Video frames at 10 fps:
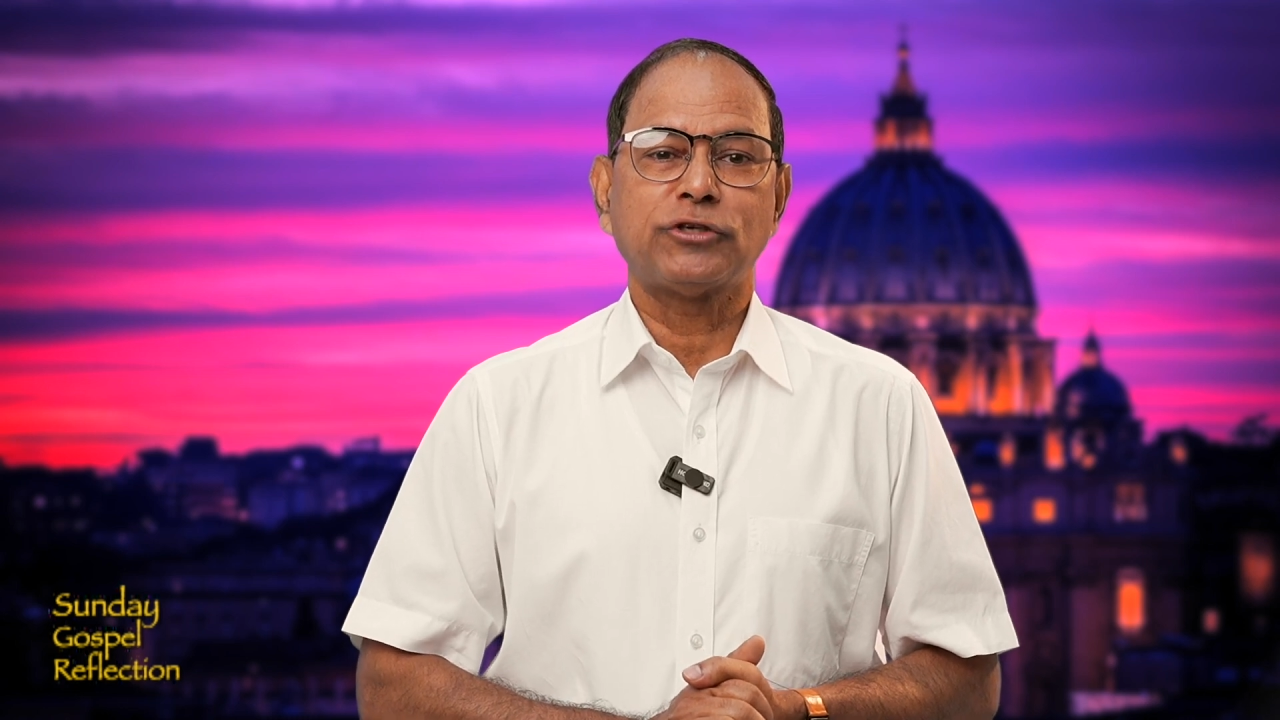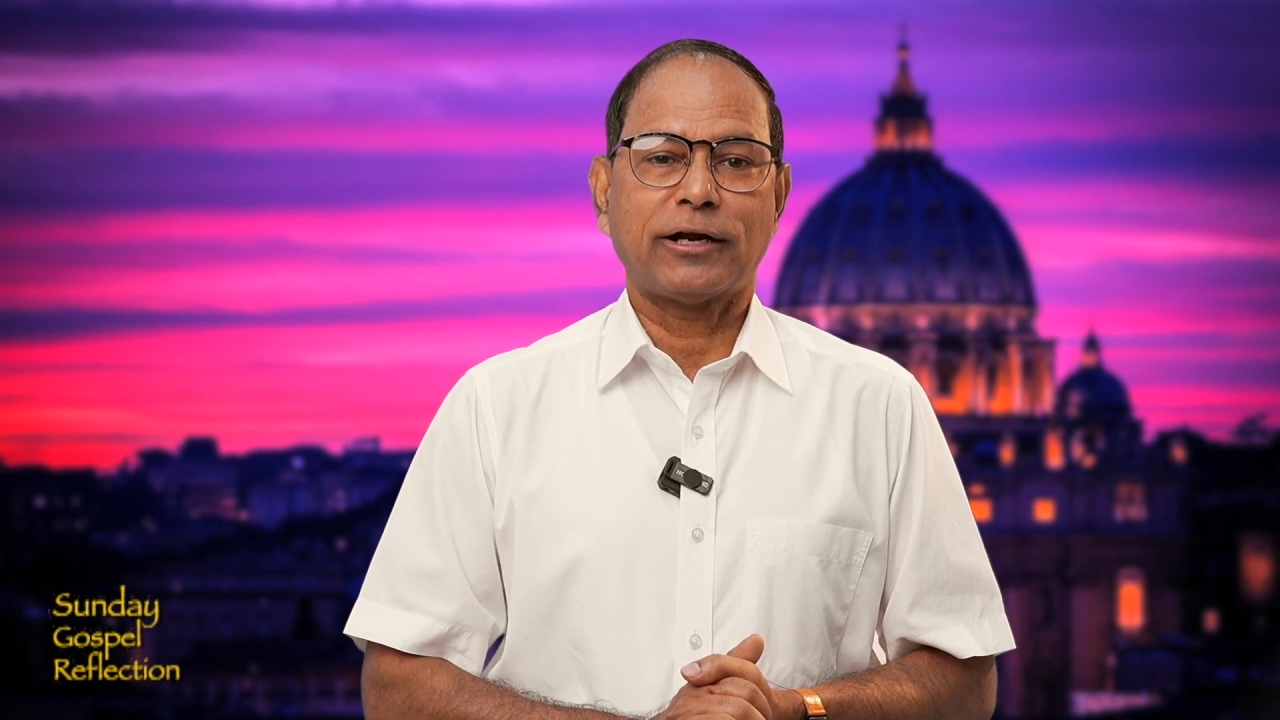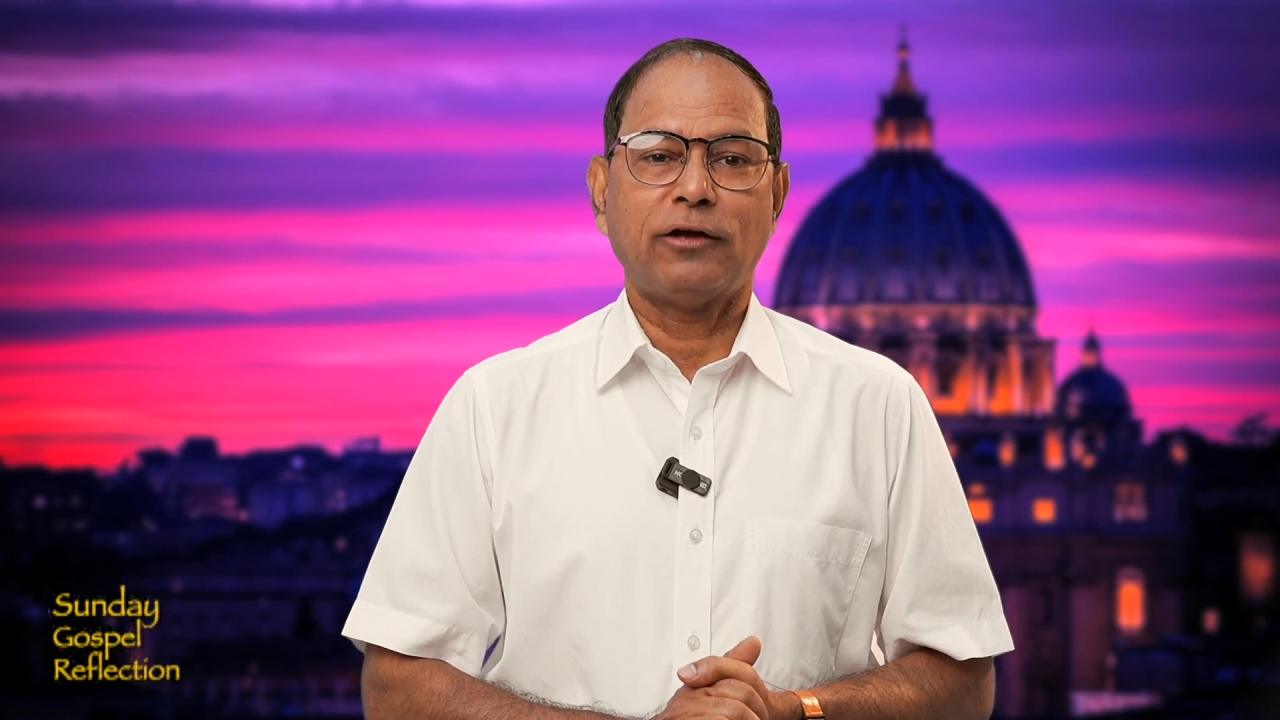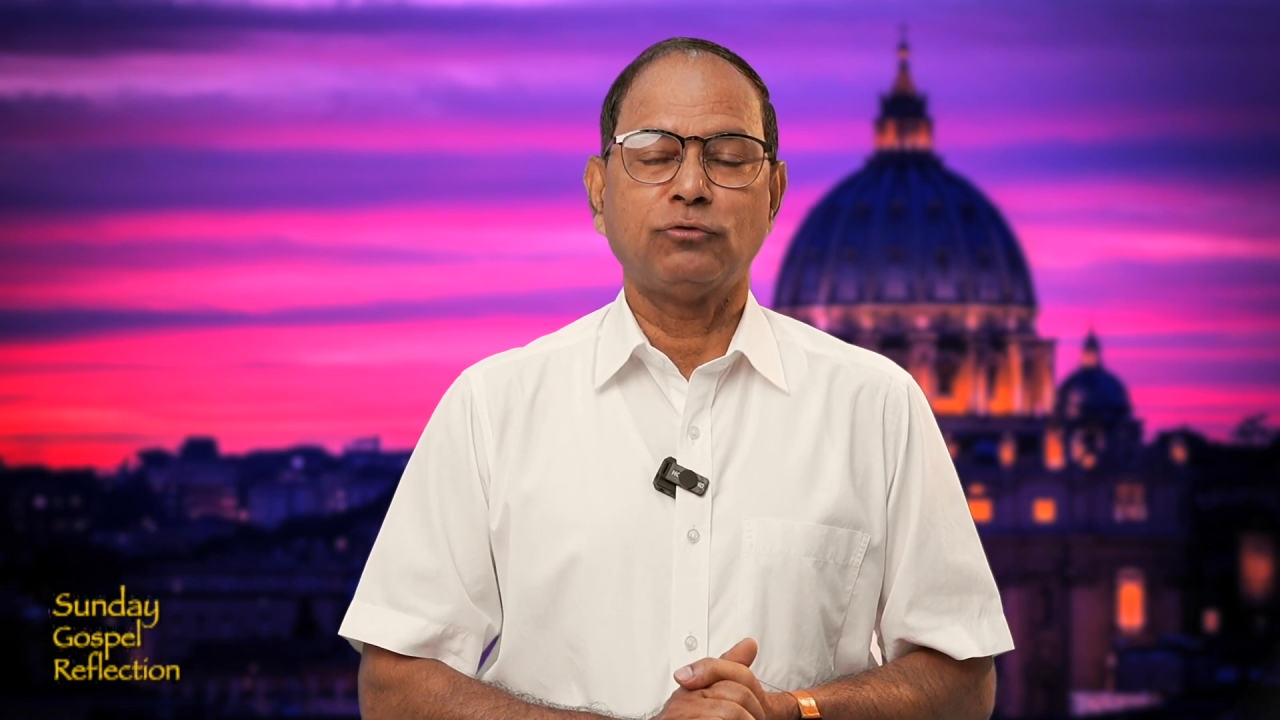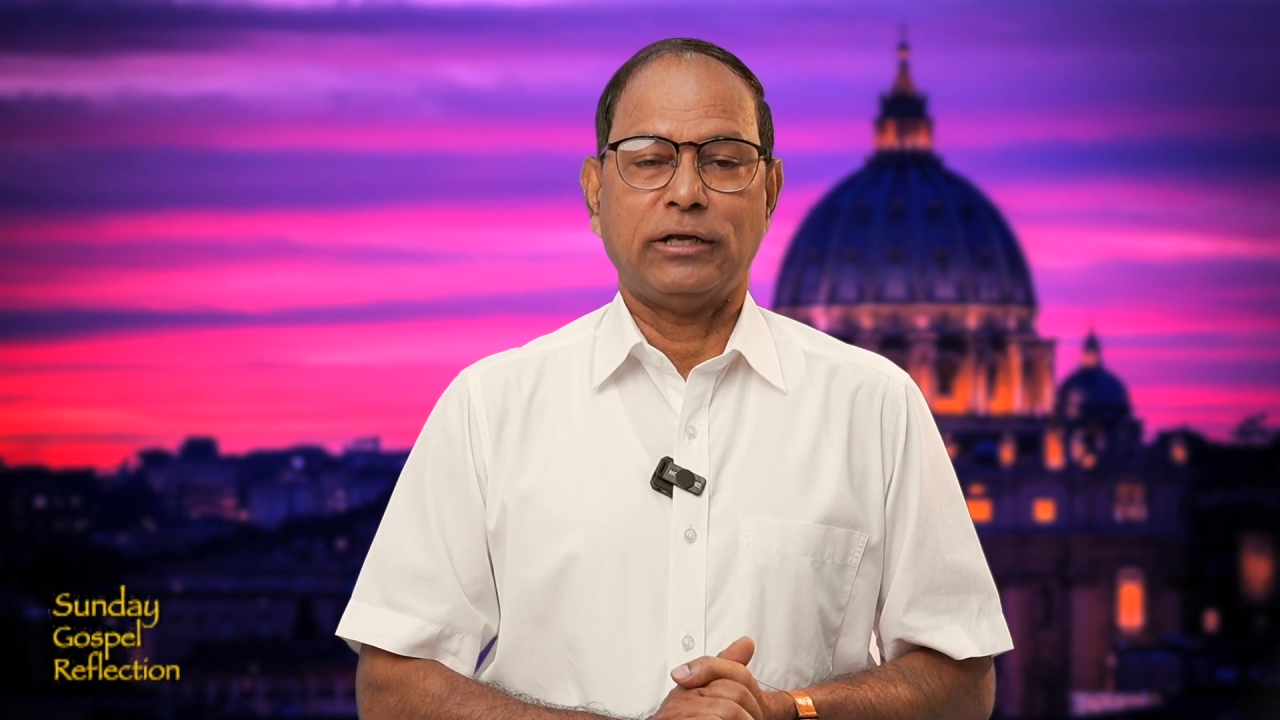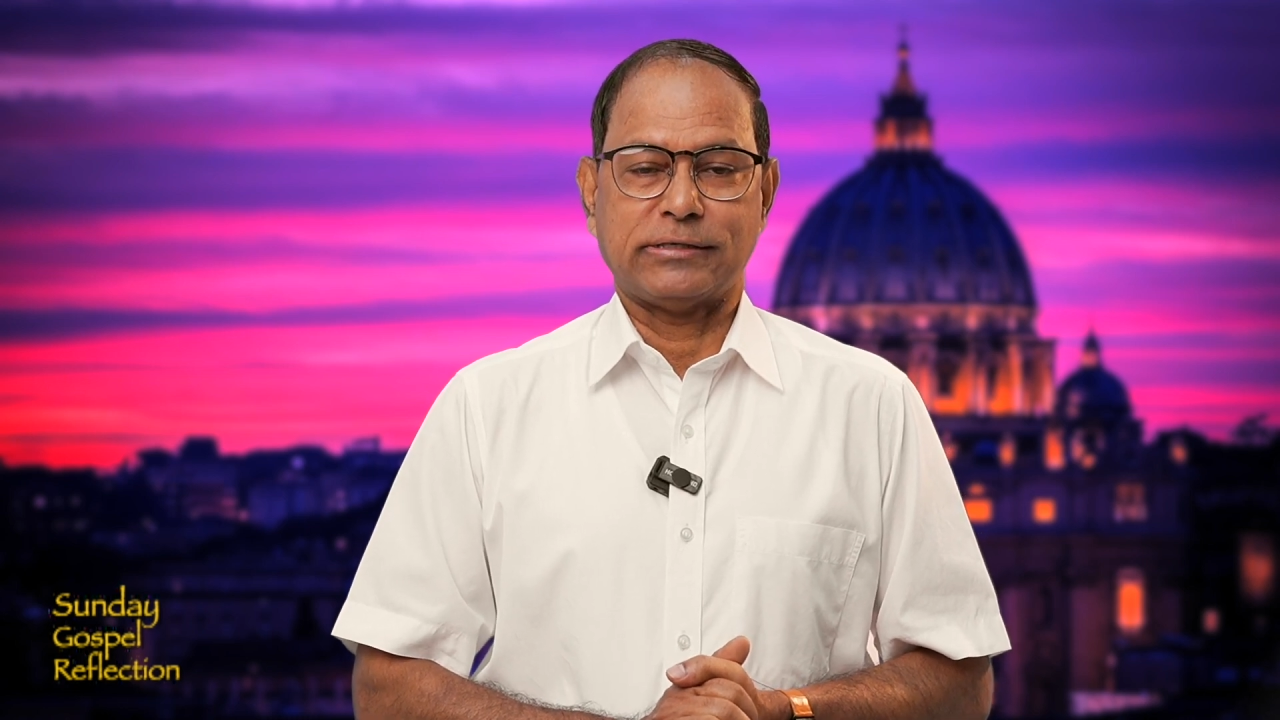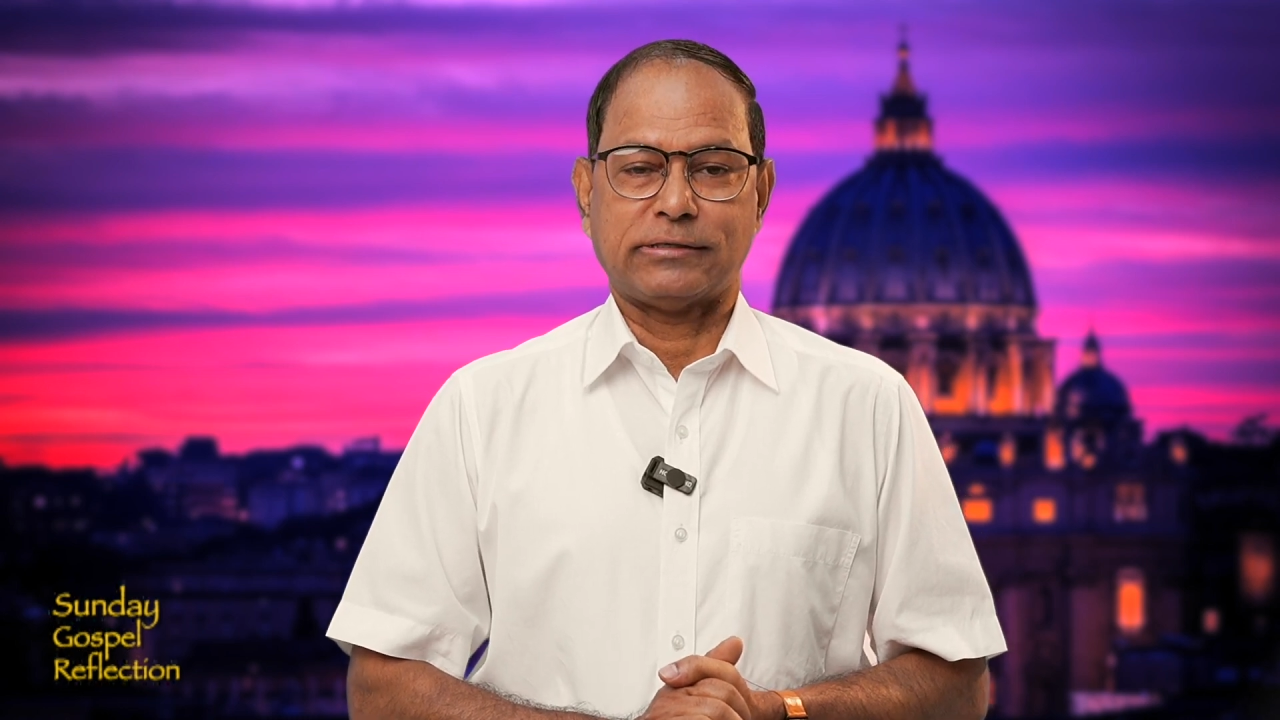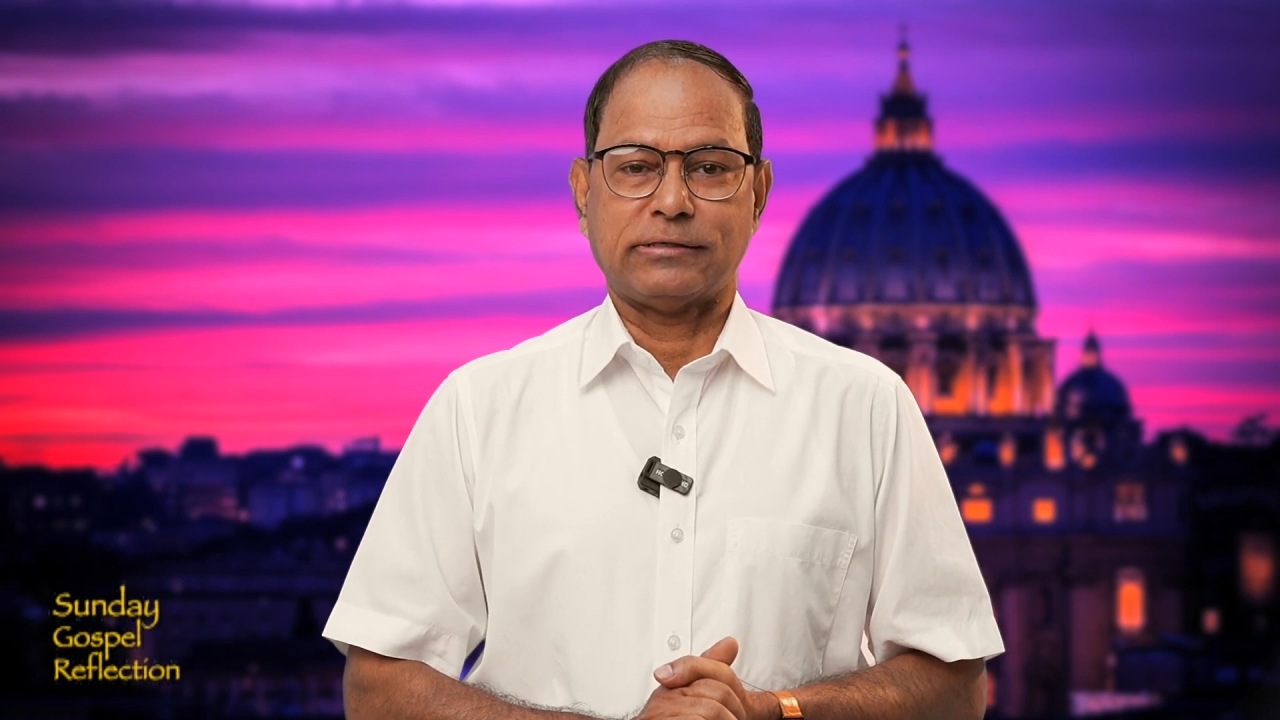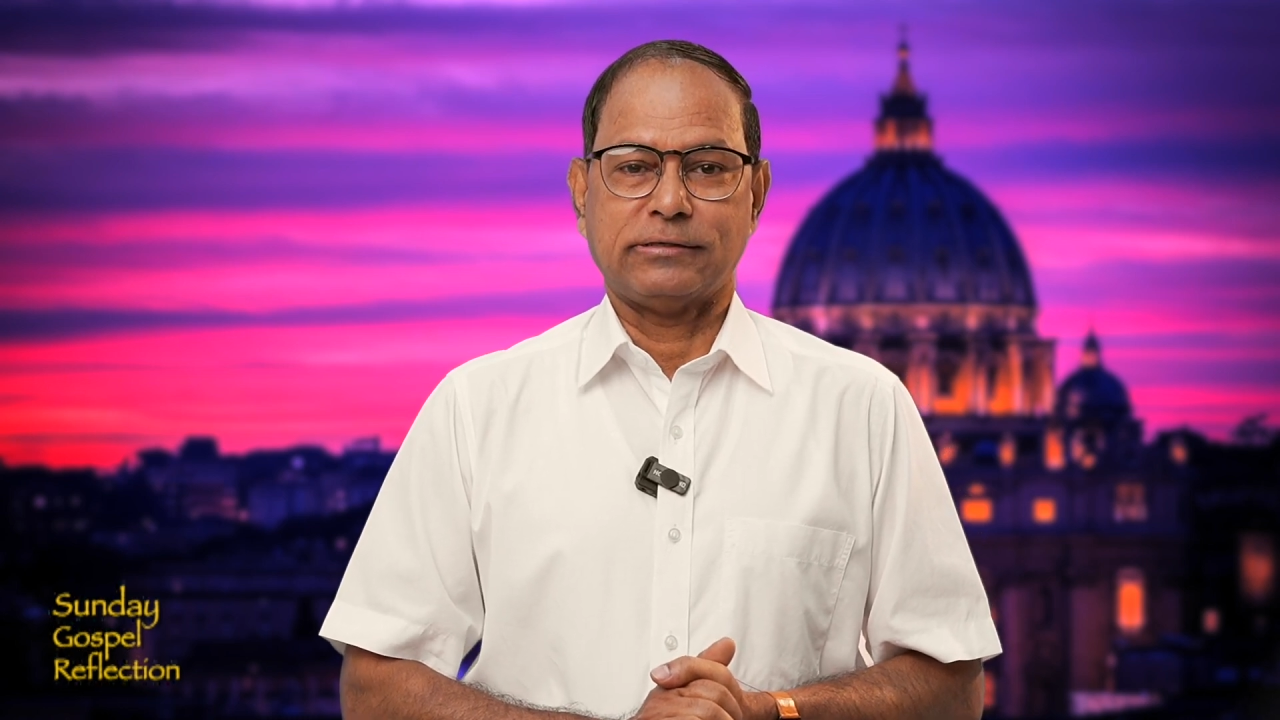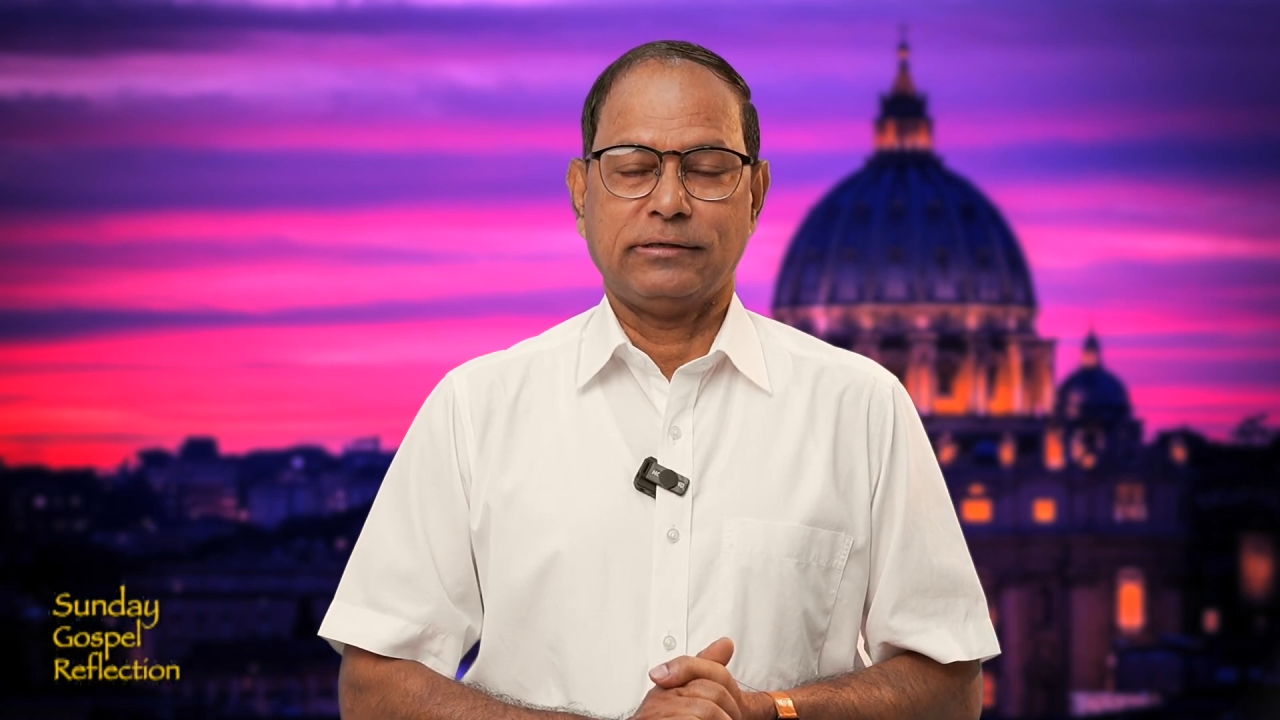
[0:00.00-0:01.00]
around
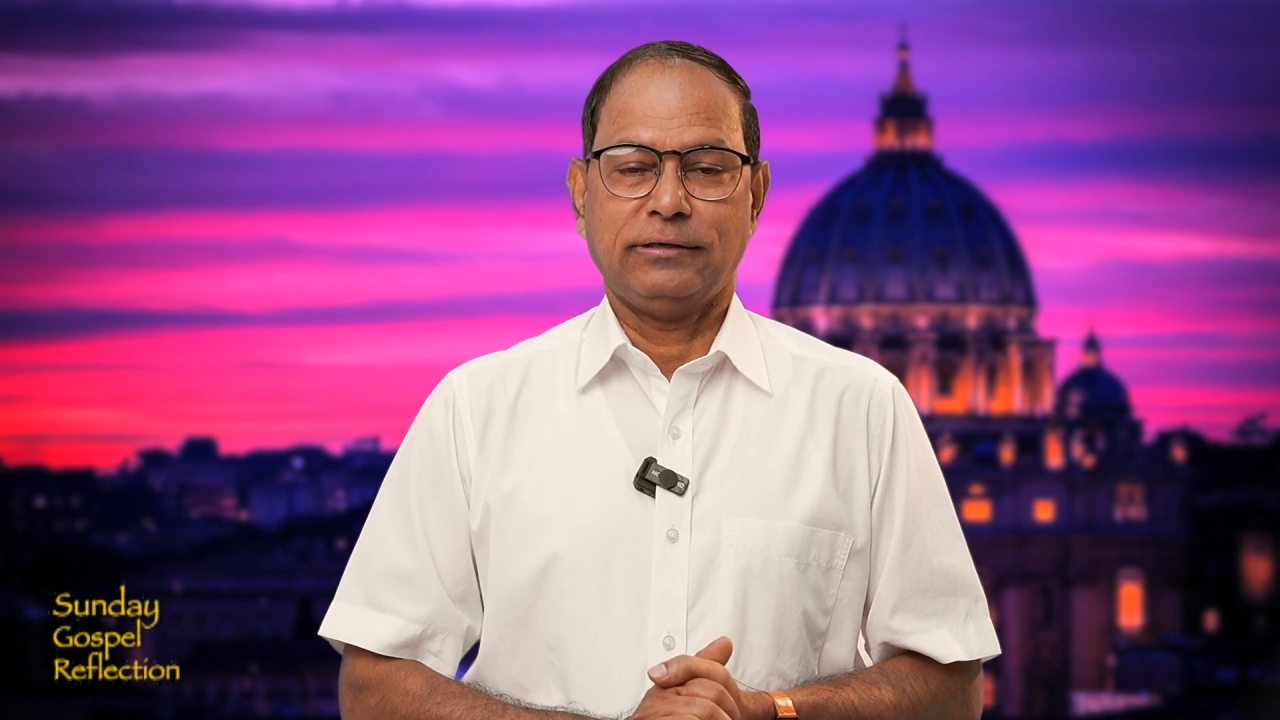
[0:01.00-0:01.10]
us.